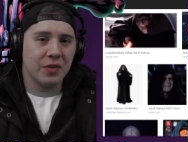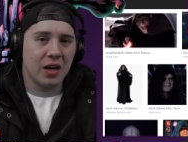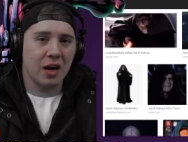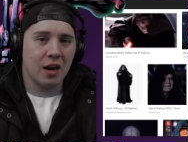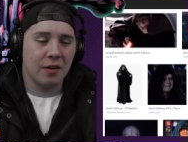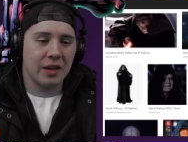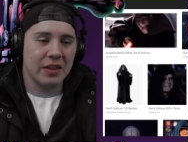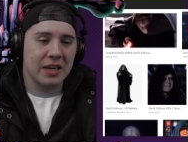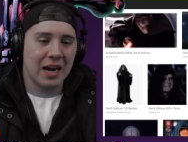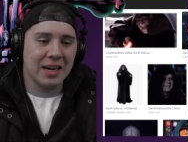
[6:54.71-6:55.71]
uh, in the
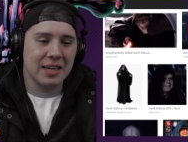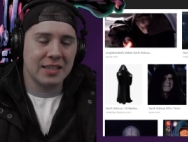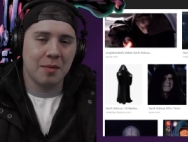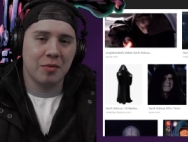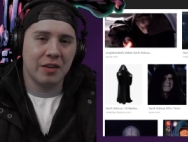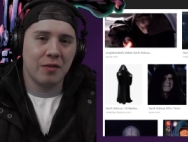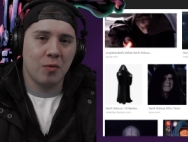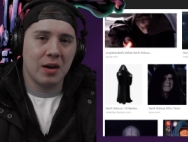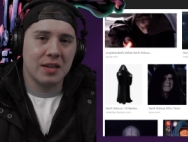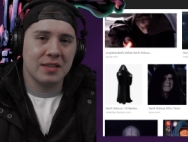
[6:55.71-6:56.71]
90s, I believe it
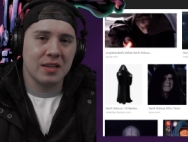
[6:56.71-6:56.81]
was,